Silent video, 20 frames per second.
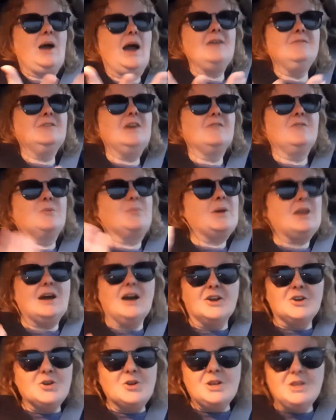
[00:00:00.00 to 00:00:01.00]
I've never been
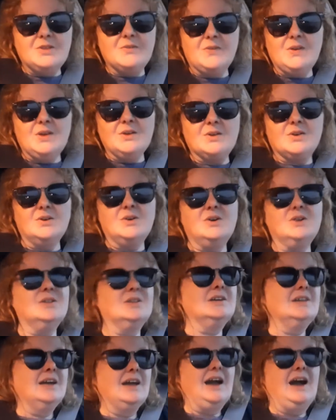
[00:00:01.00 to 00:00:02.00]
underneath the vehicle.
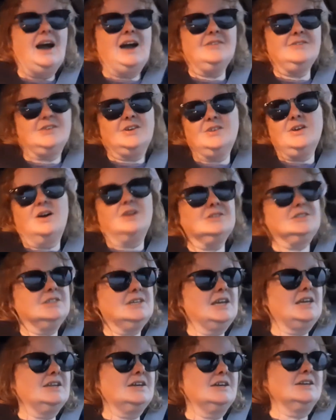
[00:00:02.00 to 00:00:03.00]
I've done
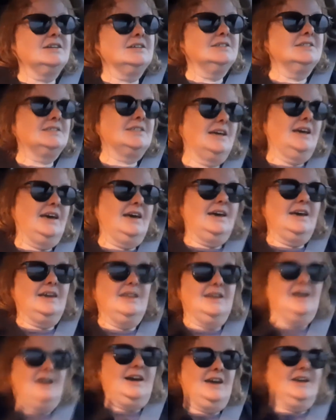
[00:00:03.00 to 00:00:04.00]
alternators
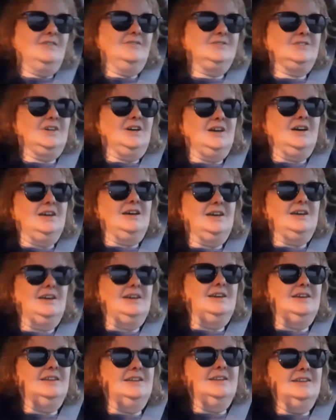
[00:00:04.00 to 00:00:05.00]
and I've
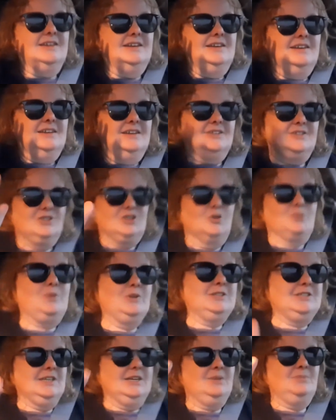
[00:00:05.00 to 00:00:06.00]
done
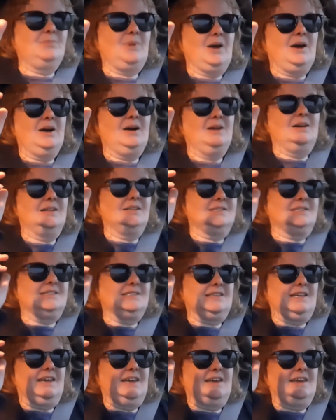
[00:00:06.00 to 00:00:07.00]
serpentine belts
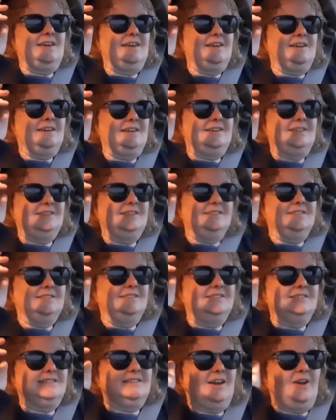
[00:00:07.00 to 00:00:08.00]

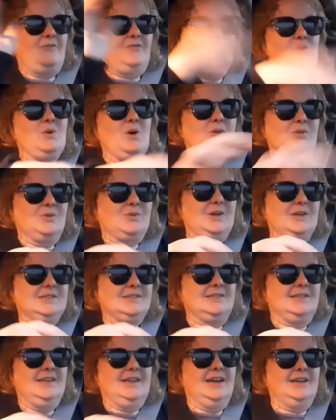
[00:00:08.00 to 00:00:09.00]
and a few other things
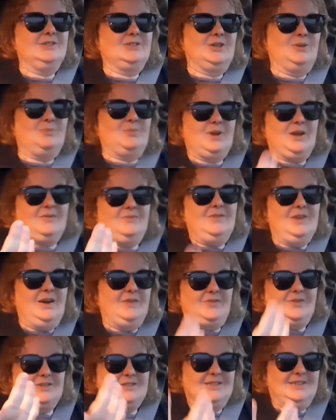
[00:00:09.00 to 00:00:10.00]
in the engine, but I've
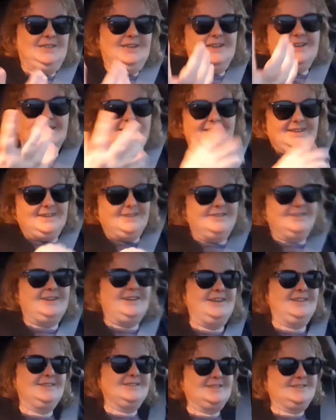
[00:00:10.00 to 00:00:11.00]
never done anything
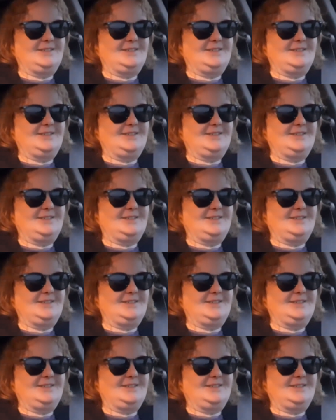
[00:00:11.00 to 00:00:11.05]
underneath.